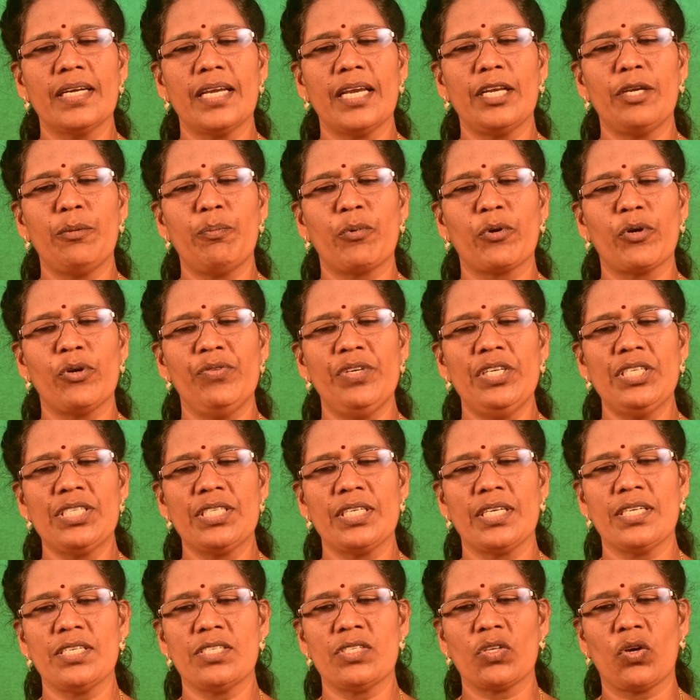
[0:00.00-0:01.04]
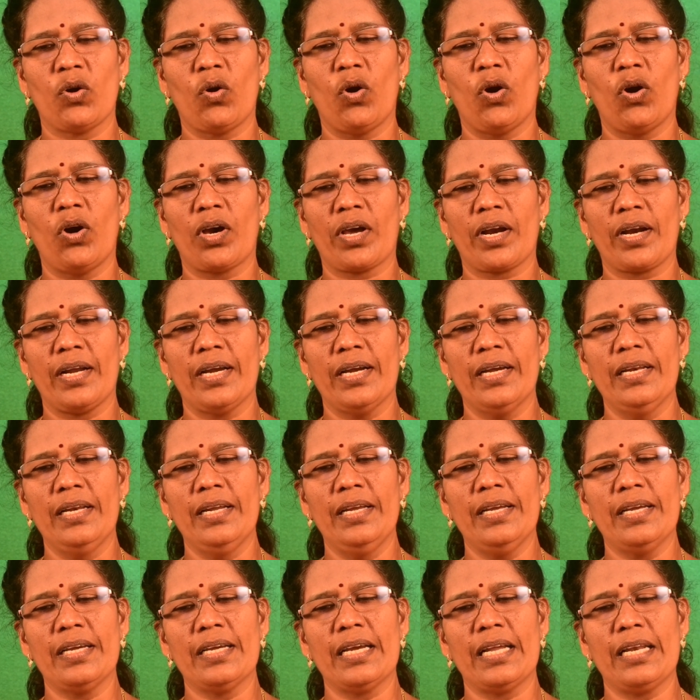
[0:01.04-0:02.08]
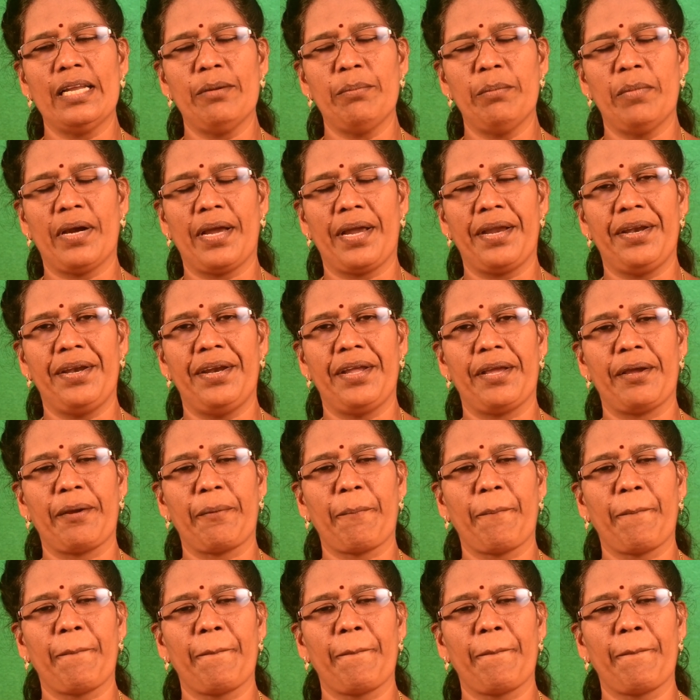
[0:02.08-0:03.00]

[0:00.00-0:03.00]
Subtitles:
its provisions are legally binding.